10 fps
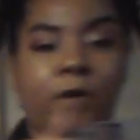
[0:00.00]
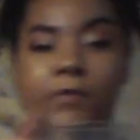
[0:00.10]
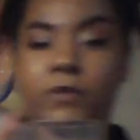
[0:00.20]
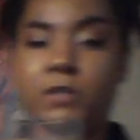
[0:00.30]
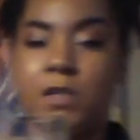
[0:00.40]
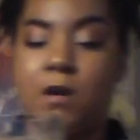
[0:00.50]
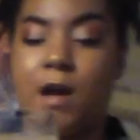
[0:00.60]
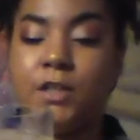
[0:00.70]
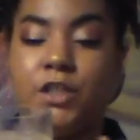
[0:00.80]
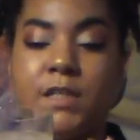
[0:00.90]
weather, so
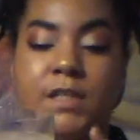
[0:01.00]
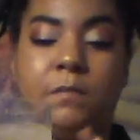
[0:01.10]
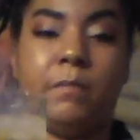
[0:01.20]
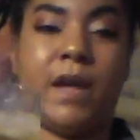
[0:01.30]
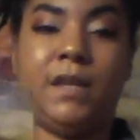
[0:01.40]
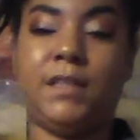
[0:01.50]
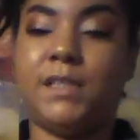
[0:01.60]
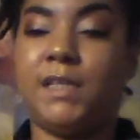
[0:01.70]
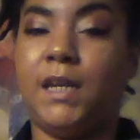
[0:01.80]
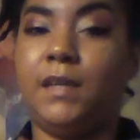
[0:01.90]
I just made the
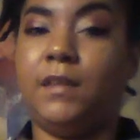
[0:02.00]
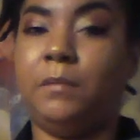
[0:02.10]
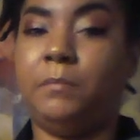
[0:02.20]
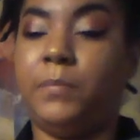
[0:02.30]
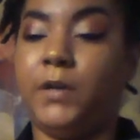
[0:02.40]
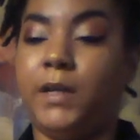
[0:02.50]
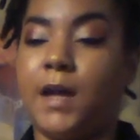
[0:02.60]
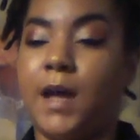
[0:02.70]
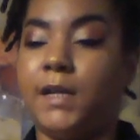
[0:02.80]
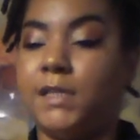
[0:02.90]
tea and then put
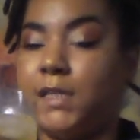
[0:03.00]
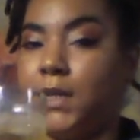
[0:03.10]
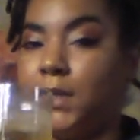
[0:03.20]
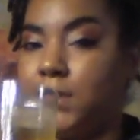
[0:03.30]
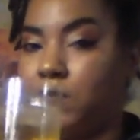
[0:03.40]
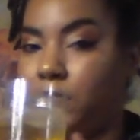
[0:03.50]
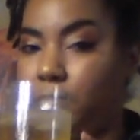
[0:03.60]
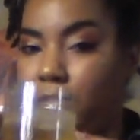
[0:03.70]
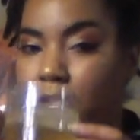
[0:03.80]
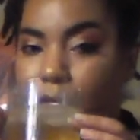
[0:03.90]
ice in it so it
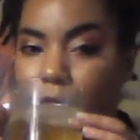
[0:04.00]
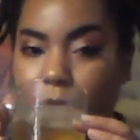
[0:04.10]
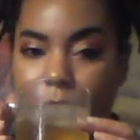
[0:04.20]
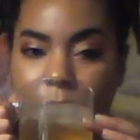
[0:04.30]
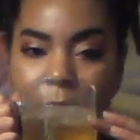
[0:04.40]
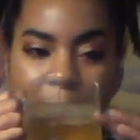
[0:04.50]
can be cold.